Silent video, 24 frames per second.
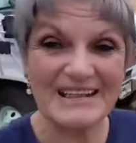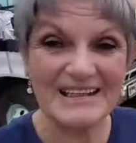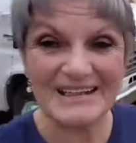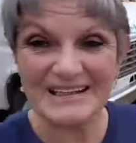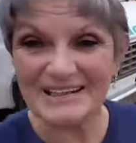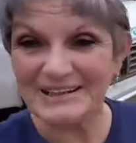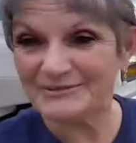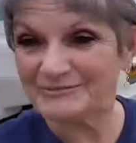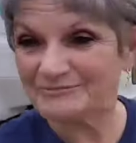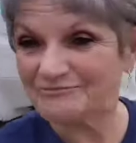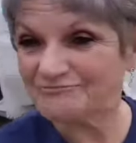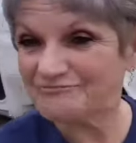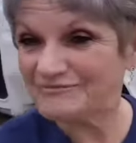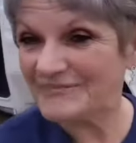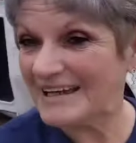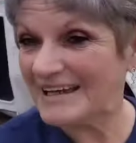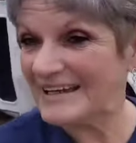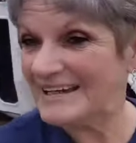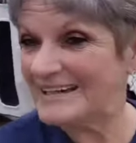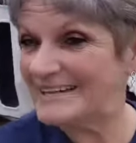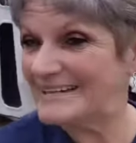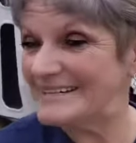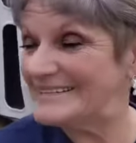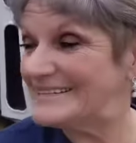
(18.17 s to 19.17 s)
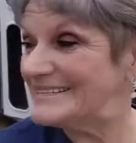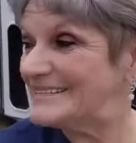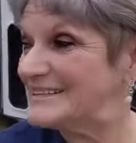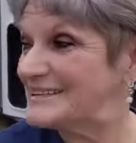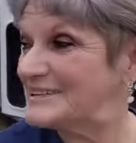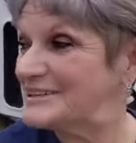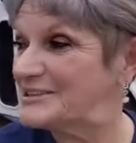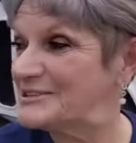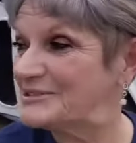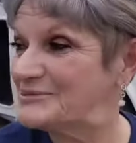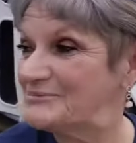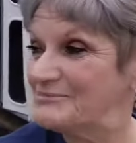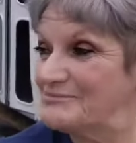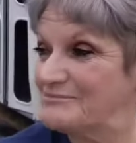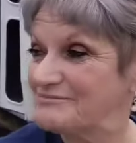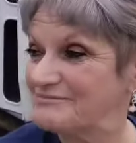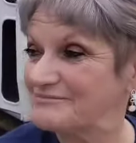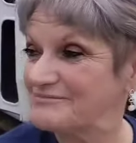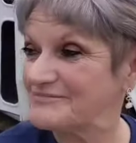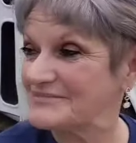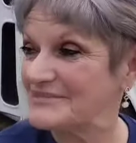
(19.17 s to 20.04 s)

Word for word: today, and um,